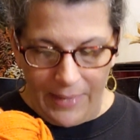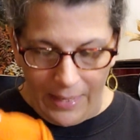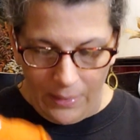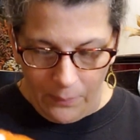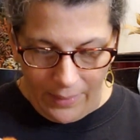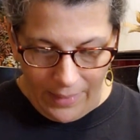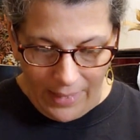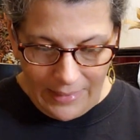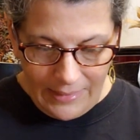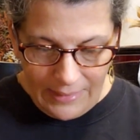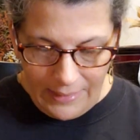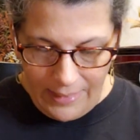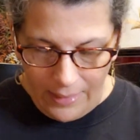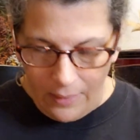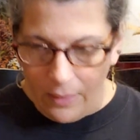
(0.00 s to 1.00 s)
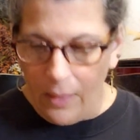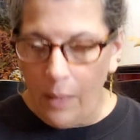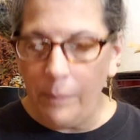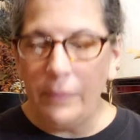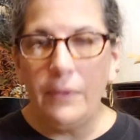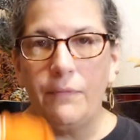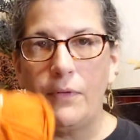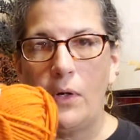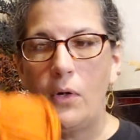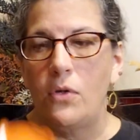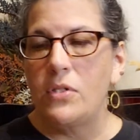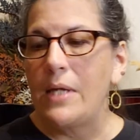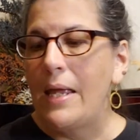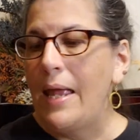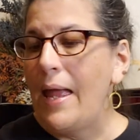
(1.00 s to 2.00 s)
anyway, I did get a couple of
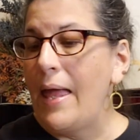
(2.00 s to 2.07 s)
those.